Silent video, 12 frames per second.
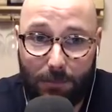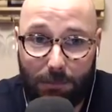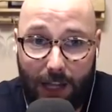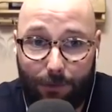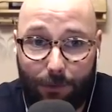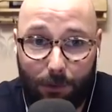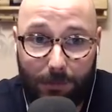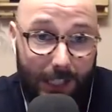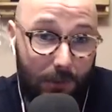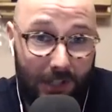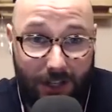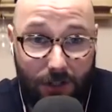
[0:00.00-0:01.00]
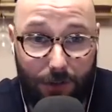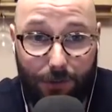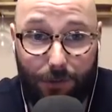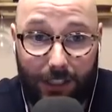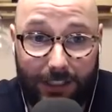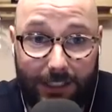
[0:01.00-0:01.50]
of Platform. He was injured
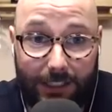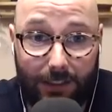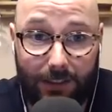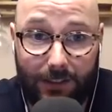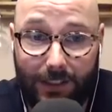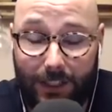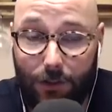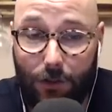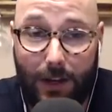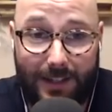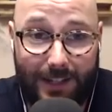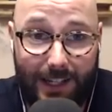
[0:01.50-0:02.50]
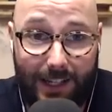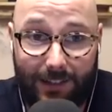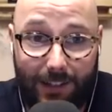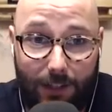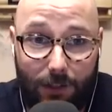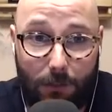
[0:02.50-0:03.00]
for a year, and USD
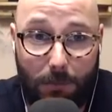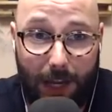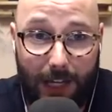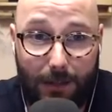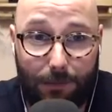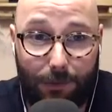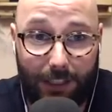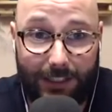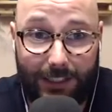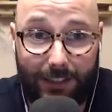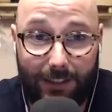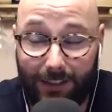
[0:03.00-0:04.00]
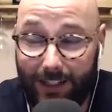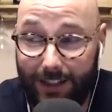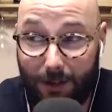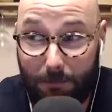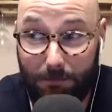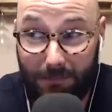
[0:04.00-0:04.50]
continued paying him for a year, and
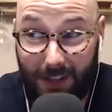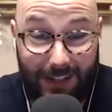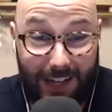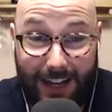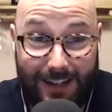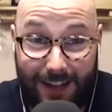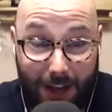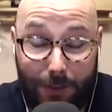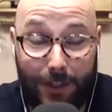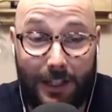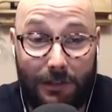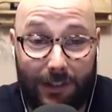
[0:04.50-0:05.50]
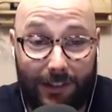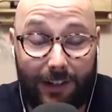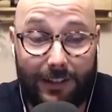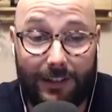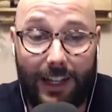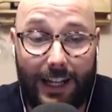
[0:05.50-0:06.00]
they're getting nothing in return.